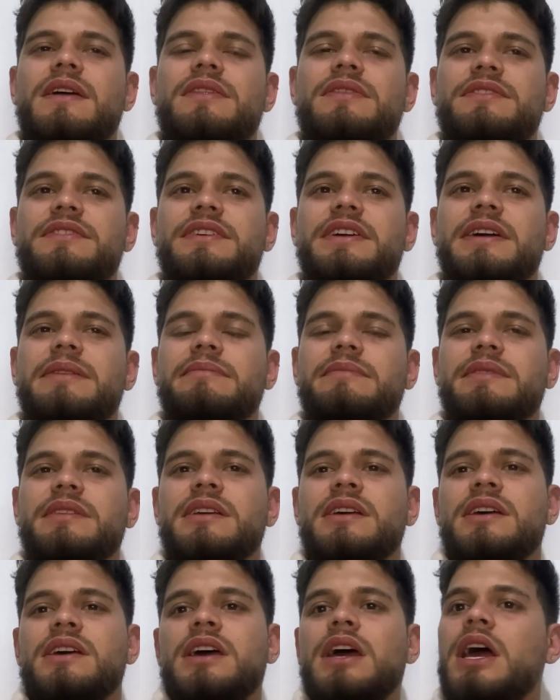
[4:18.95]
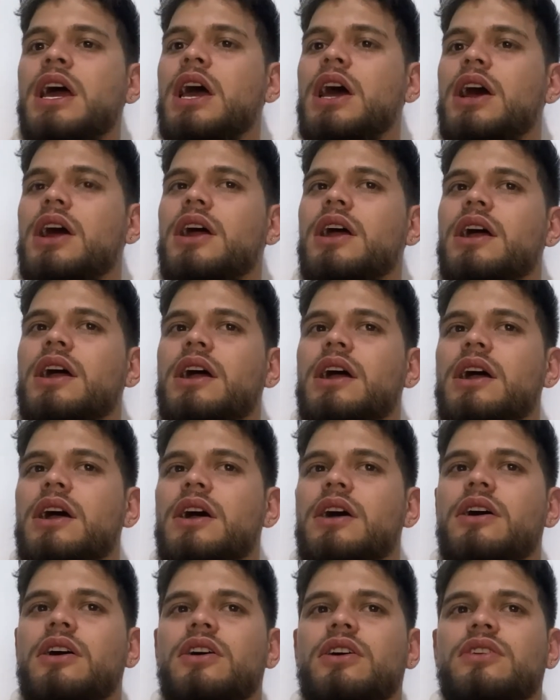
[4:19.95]
Dm
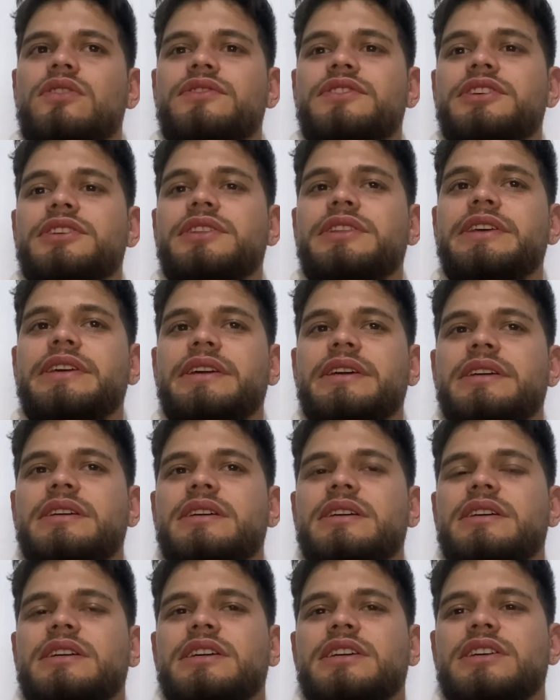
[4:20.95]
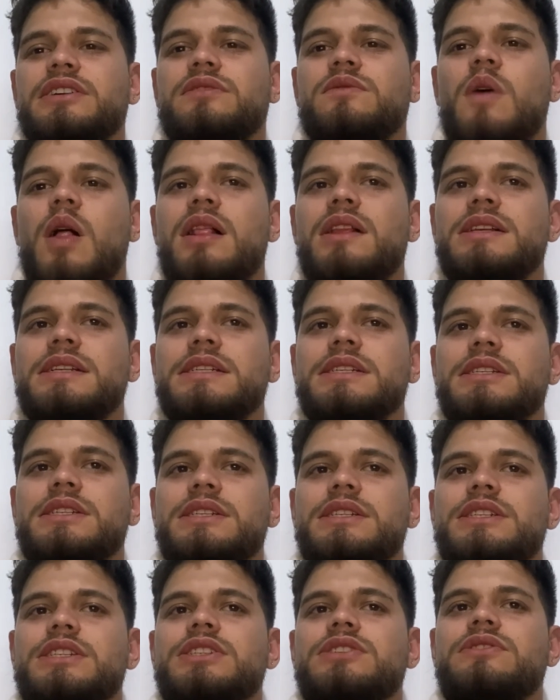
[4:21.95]
of dt equals
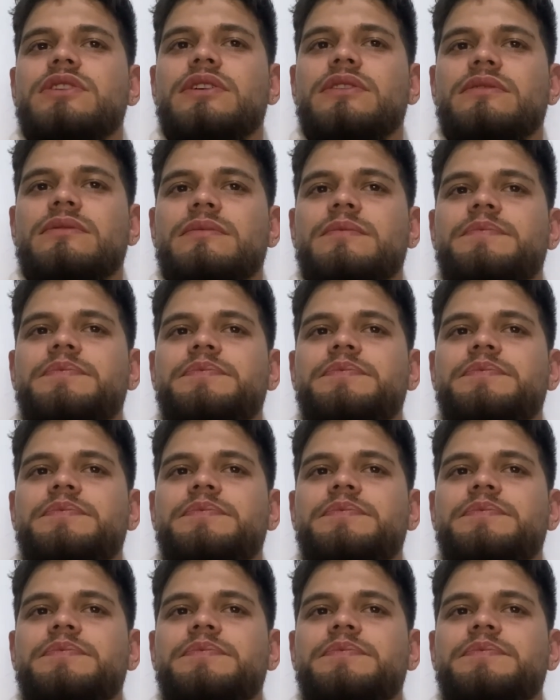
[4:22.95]
0.